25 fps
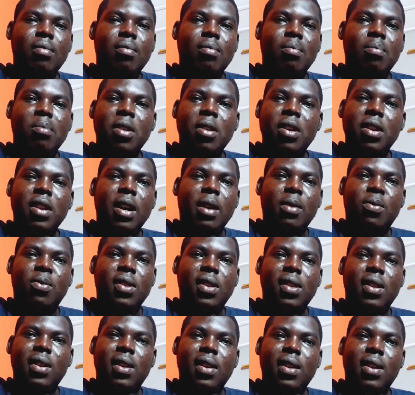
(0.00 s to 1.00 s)
made up
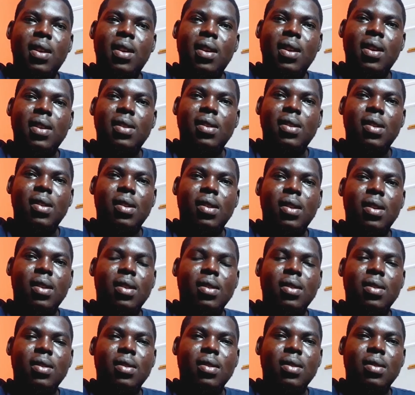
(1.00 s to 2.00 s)
with her ex, and
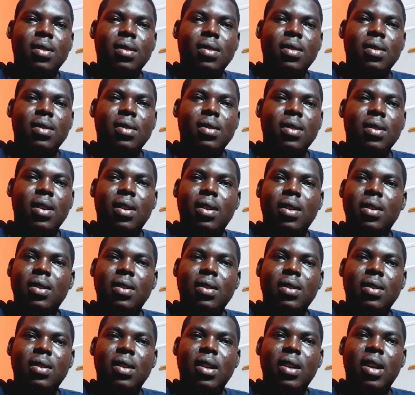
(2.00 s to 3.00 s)
then
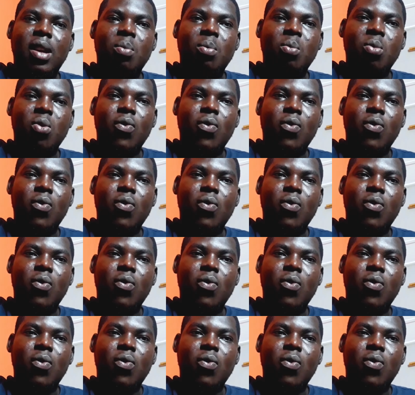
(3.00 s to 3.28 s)
she had